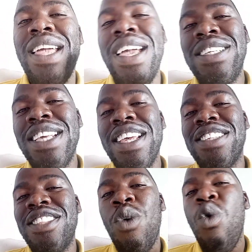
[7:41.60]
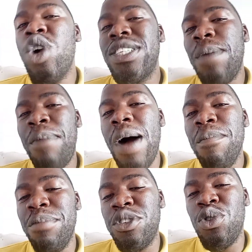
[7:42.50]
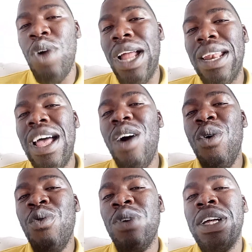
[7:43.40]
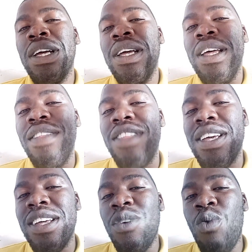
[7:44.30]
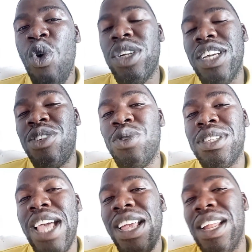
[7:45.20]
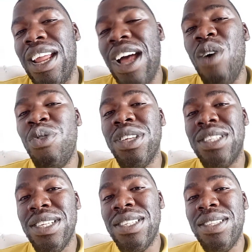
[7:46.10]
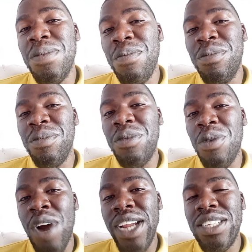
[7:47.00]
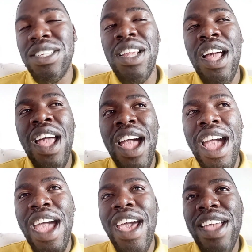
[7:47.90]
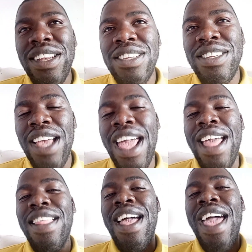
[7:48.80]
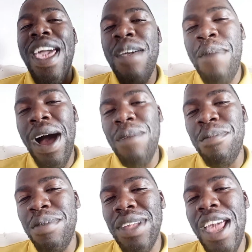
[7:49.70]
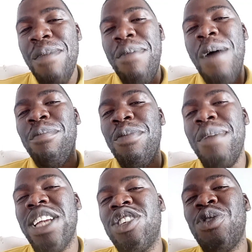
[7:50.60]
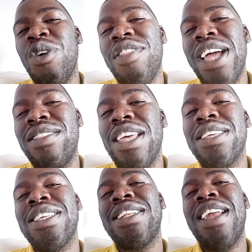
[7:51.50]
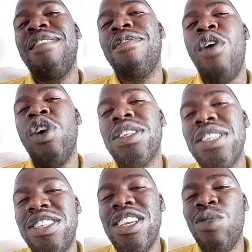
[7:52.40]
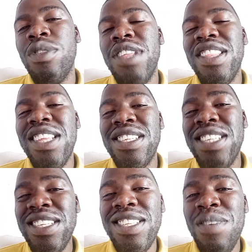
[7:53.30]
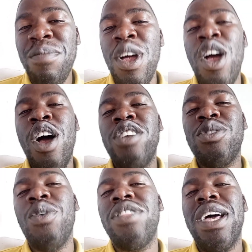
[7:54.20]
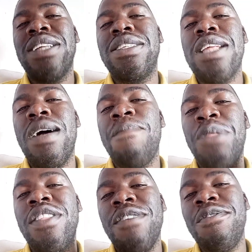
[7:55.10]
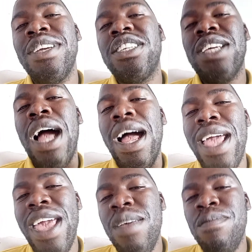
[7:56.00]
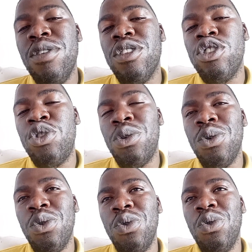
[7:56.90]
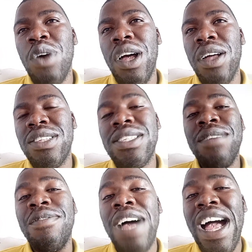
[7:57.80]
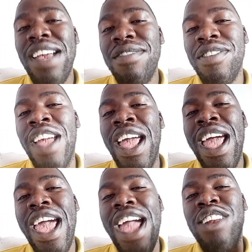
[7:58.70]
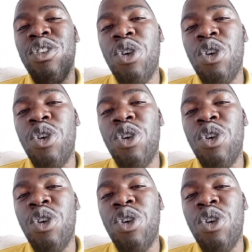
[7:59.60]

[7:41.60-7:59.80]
It is the water pump to allow the water to cycle around the system, right? And air pump. Air pump makes sure that there's enough oxygen within the system so that the fish are able to survive and